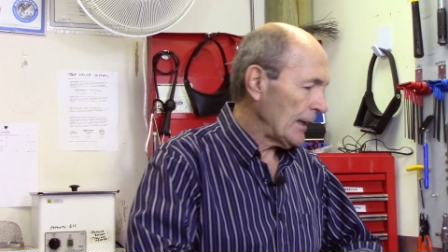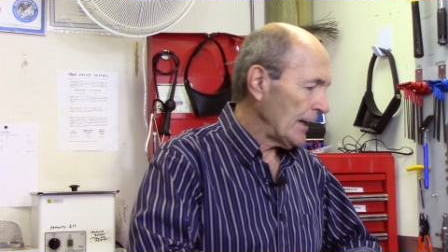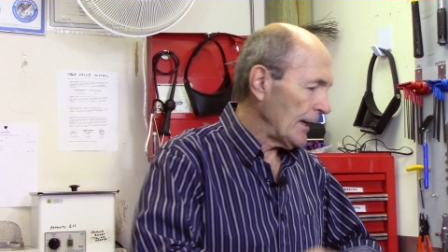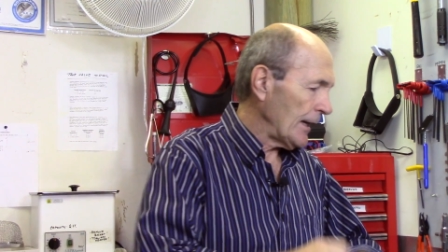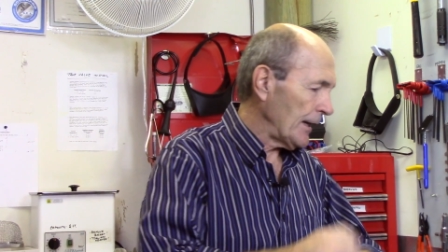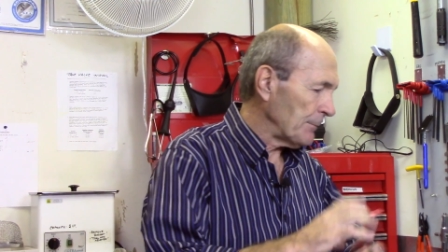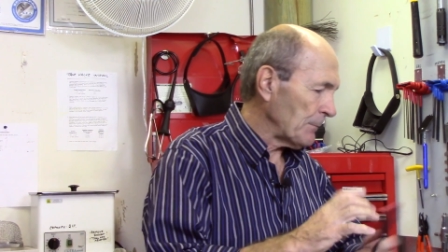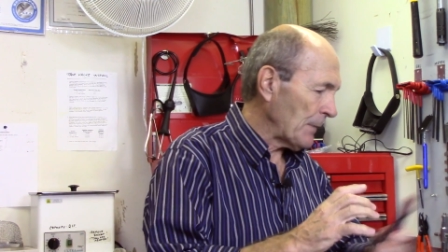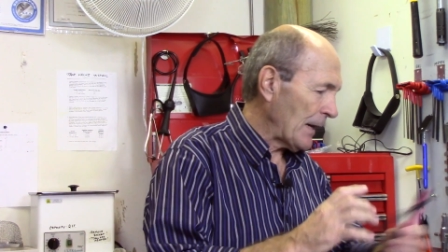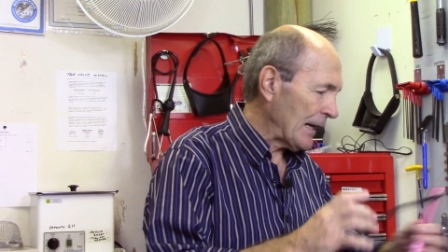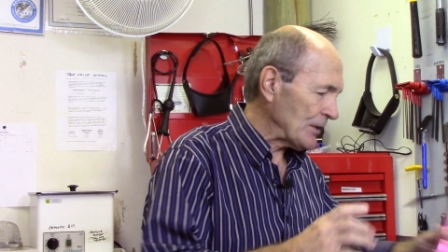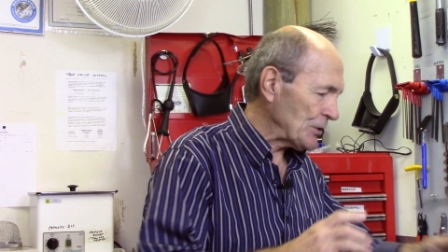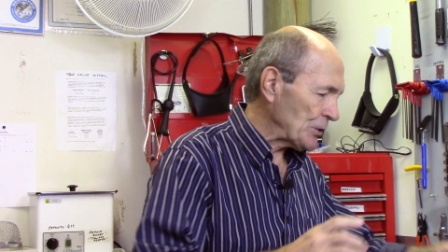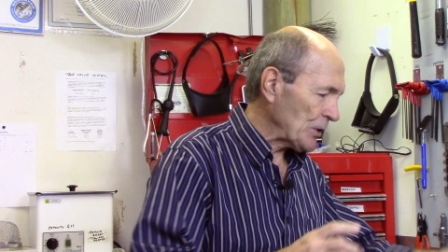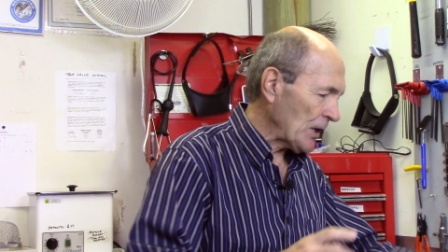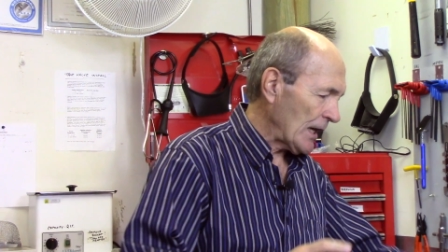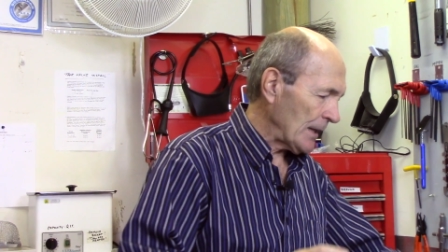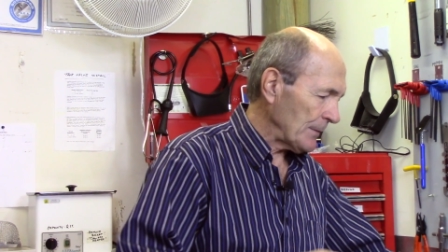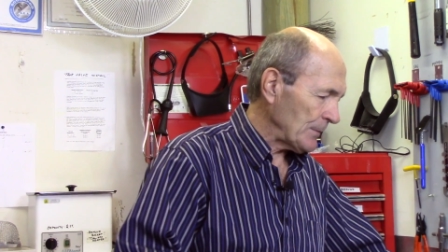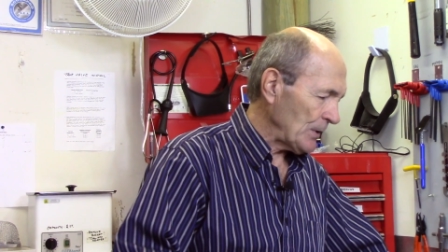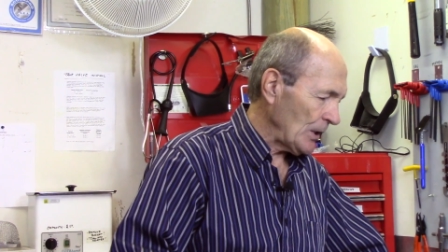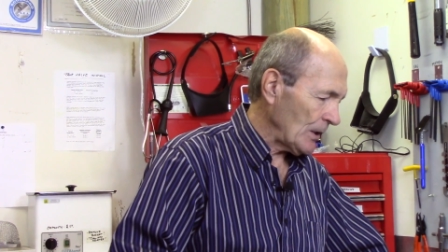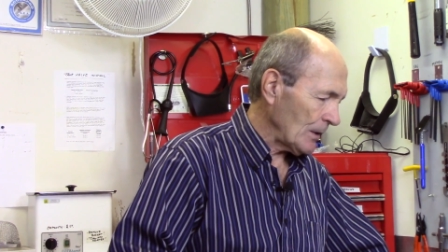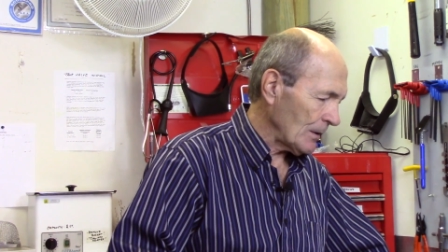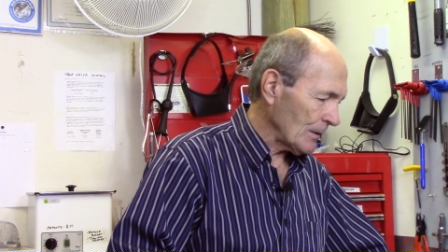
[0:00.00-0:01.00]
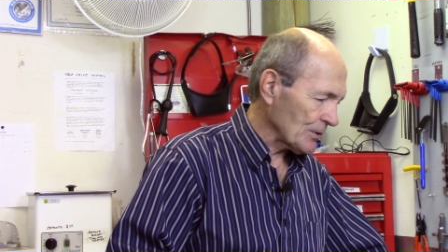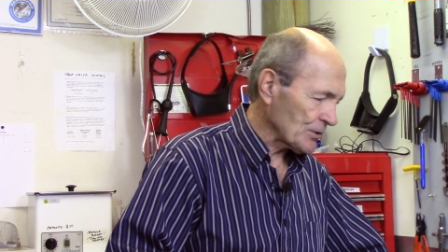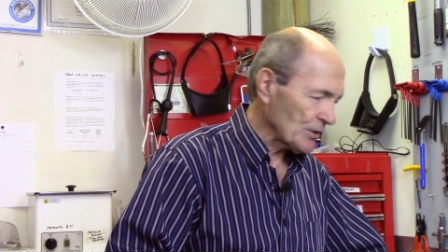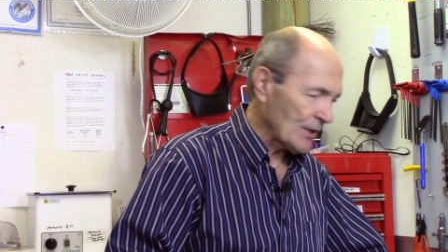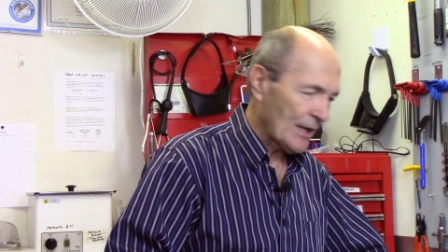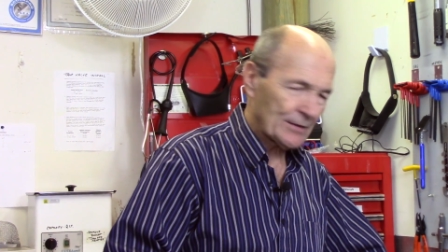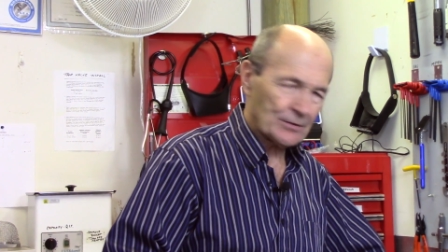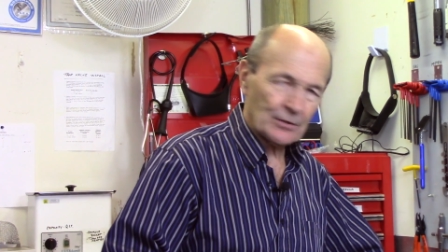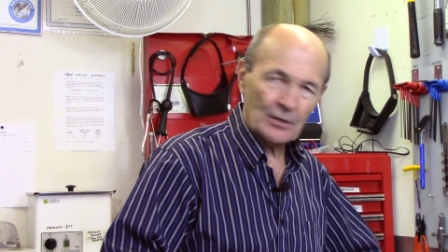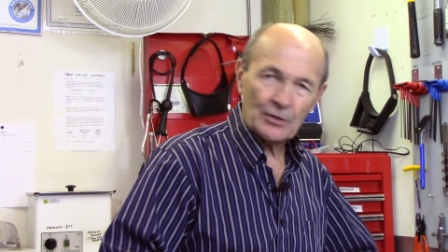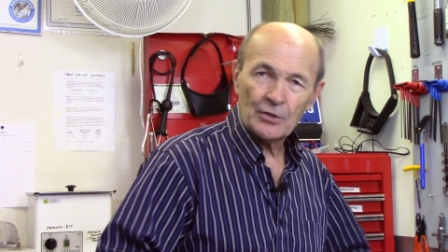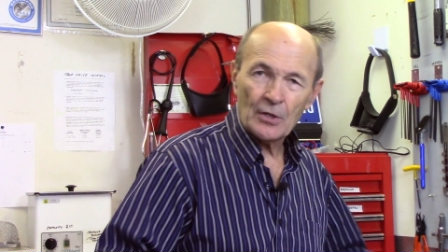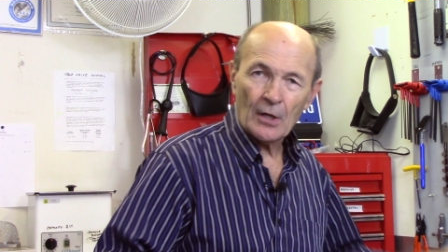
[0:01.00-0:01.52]
Uh, my job here is
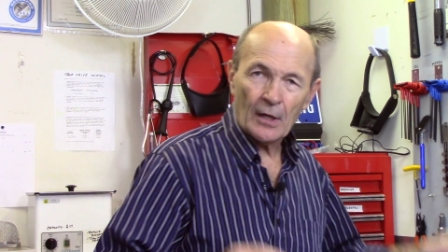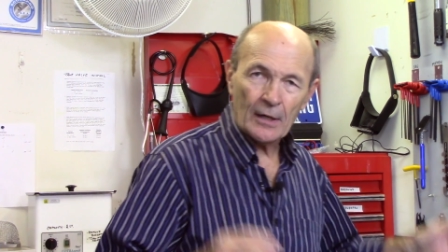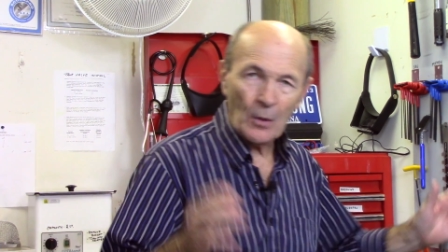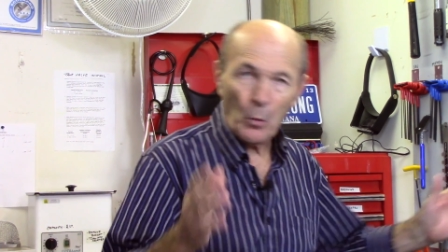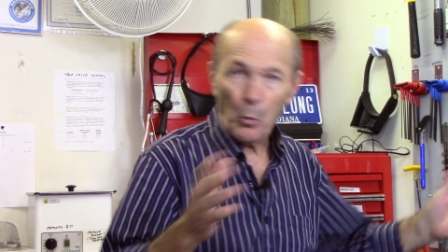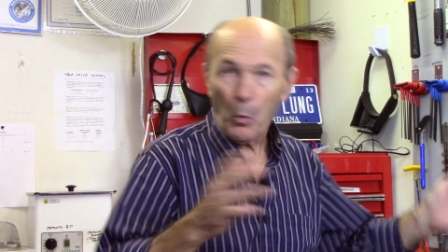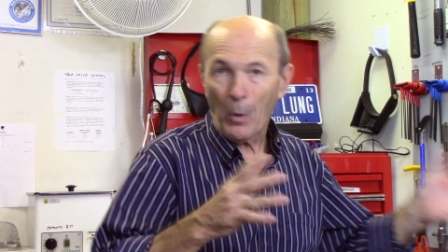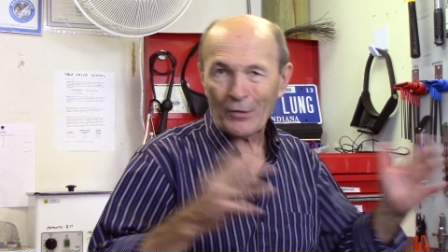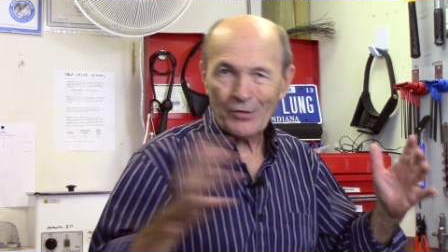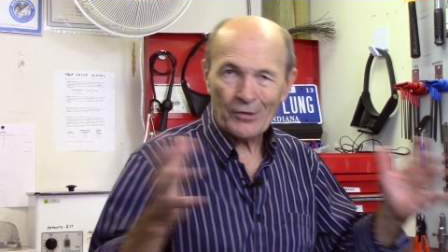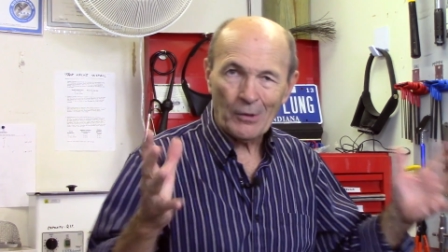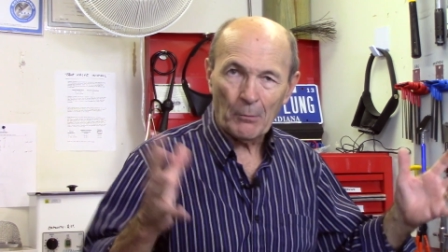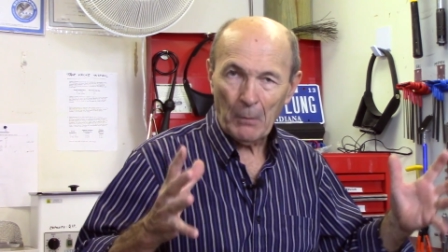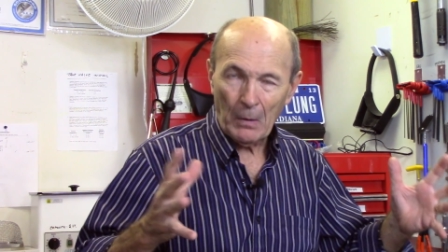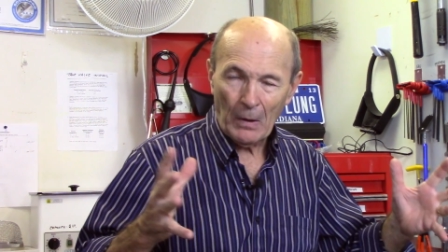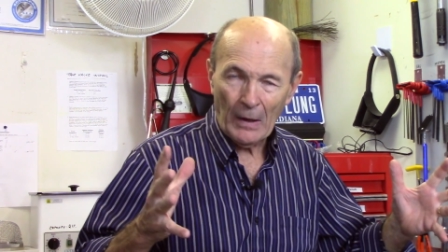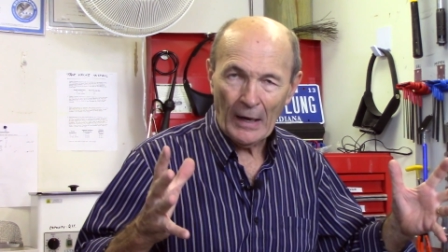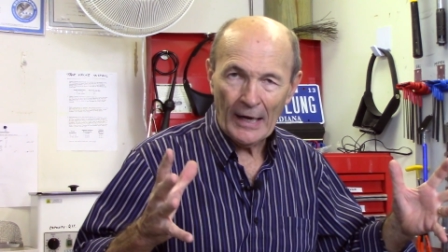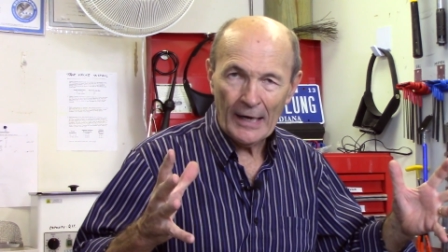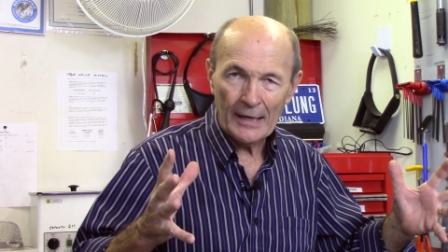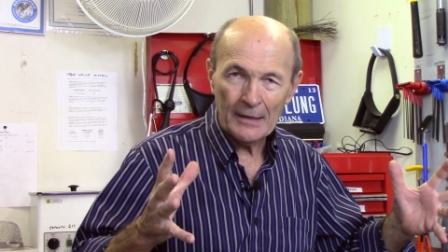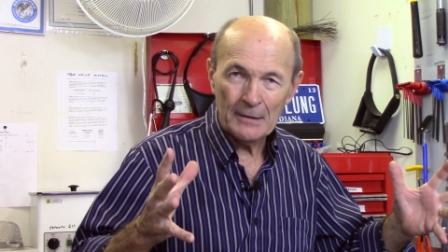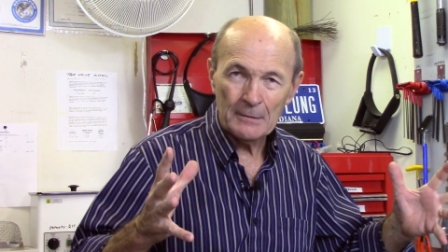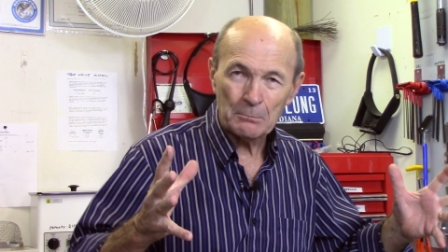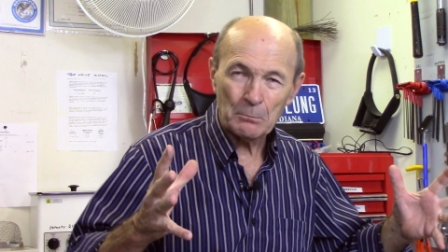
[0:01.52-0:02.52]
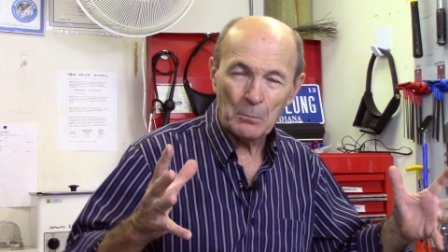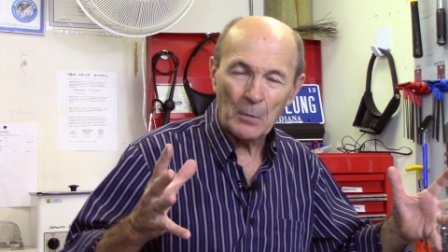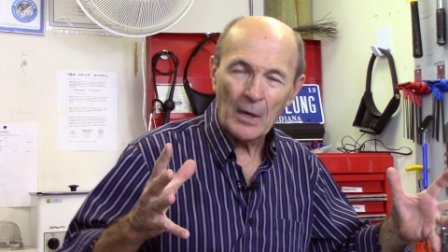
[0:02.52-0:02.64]
not to tell you what to buy.